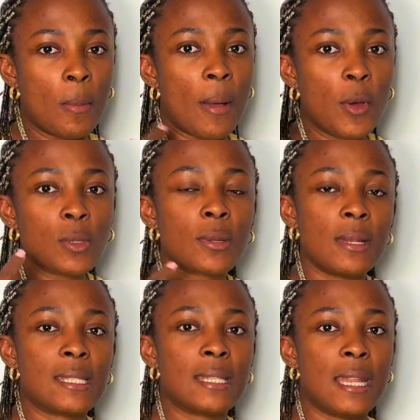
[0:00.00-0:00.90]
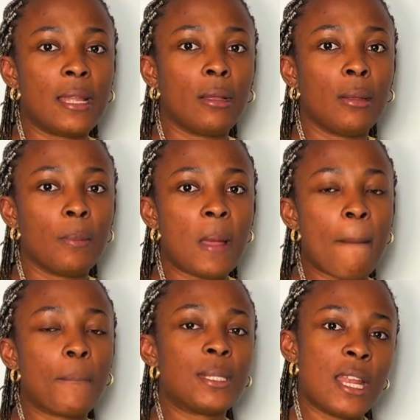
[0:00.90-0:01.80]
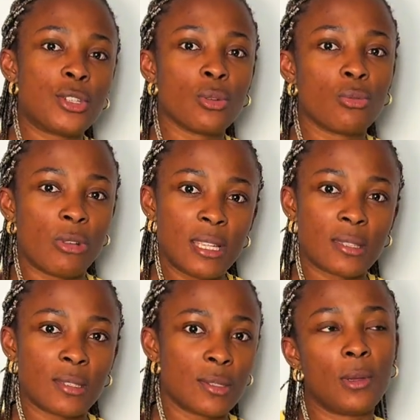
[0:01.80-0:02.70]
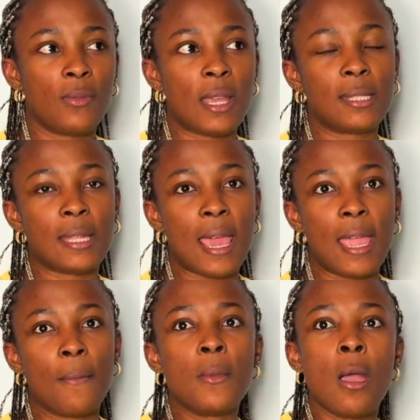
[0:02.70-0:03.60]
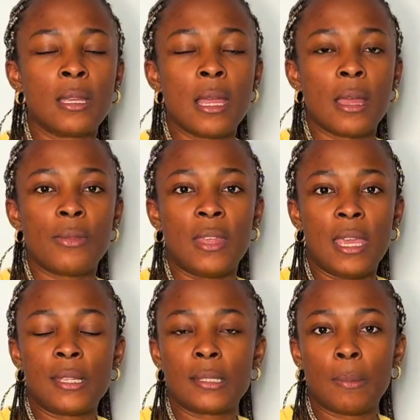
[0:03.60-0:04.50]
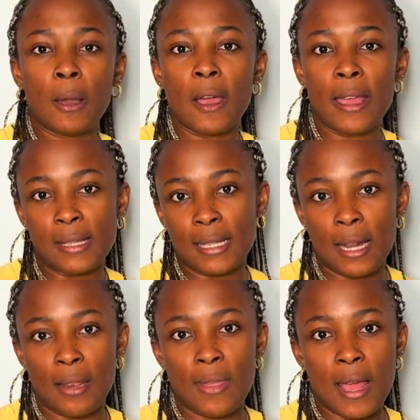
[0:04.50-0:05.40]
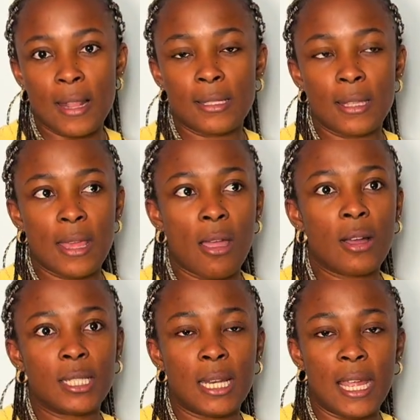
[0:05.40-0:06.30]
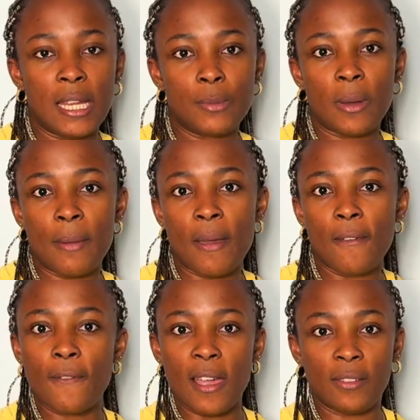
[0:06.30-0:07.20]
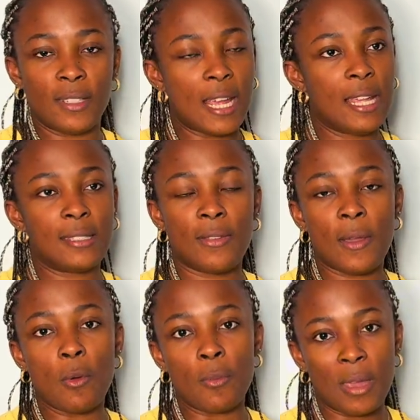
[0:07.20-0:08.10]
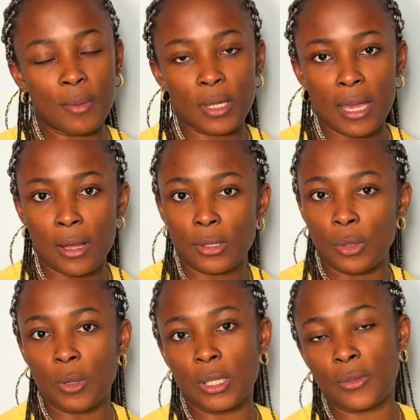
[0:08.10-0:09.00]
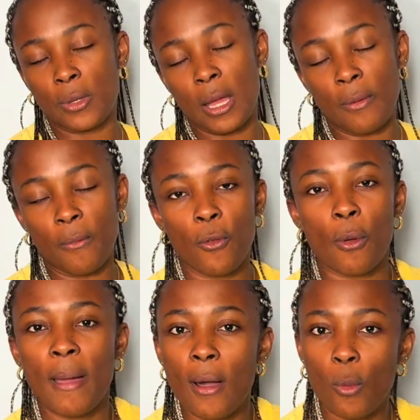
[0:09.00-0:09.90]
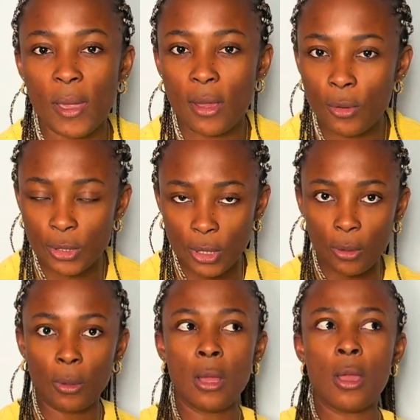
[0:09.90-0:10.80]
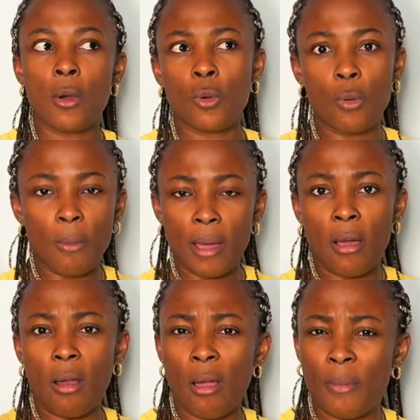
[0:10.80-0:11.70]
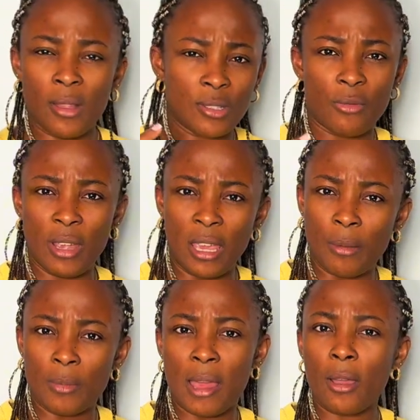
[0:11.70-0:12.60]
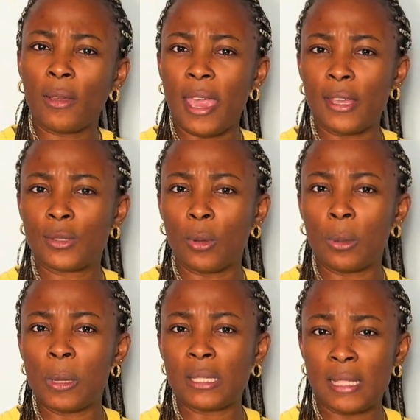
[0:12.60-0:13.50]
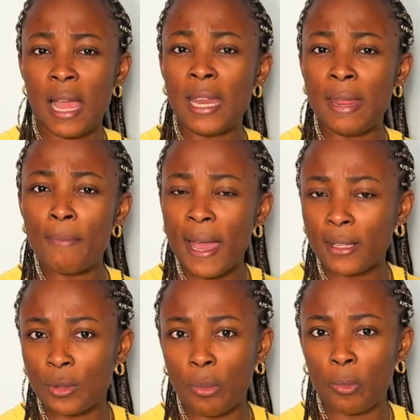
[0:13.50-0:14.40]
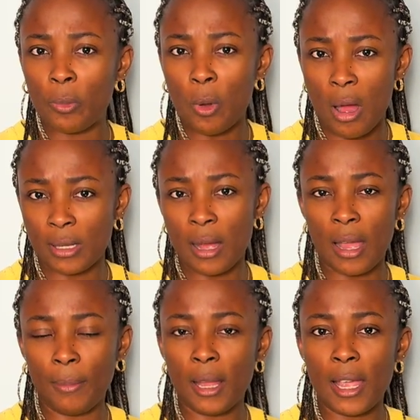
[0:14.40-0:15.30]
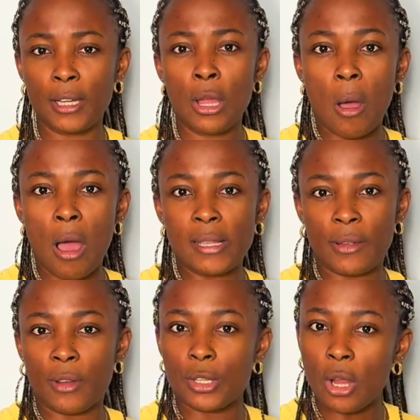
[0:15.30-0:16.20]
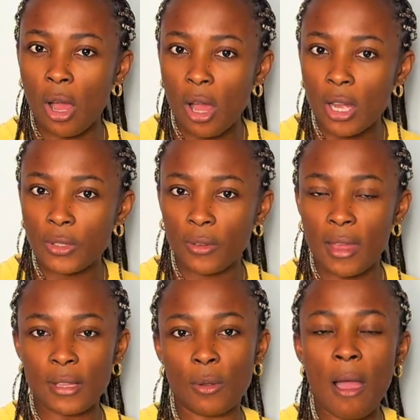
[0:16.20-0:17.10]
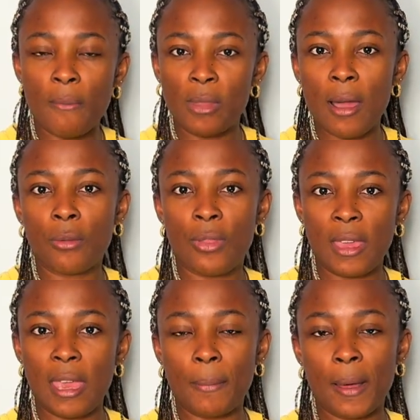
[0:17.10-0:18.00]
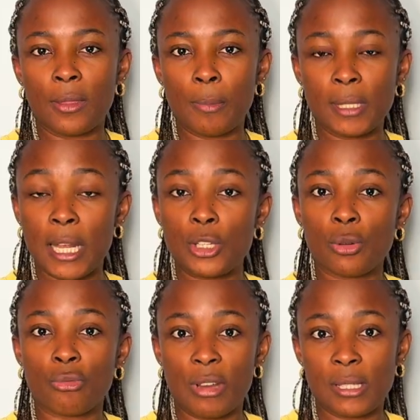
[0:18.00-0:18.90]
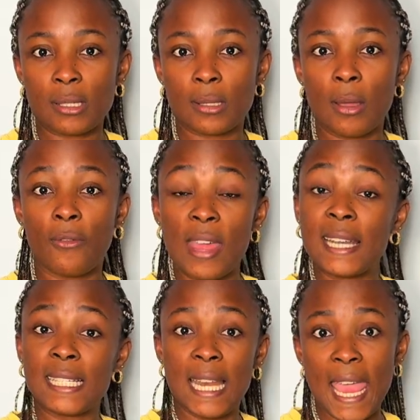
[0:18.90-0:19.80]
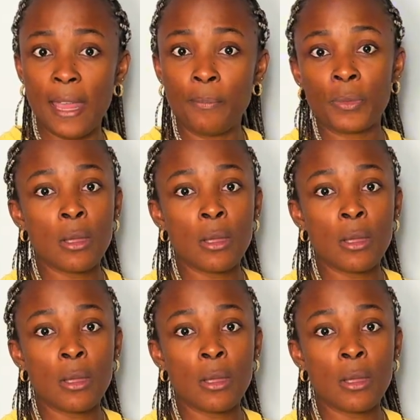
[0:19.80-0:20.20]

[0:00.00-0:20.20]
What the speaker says: I'm also listening at potential risks. So if they say the supplier said that they are delayed by about 5 days, that they won't be able to get to us for about a week or so, oh, my alarm bells are ringing. I'm like, okay, so is that an impact to our timeline? Is there a charge for that? So I'm now thinking about the potential risks of that delay,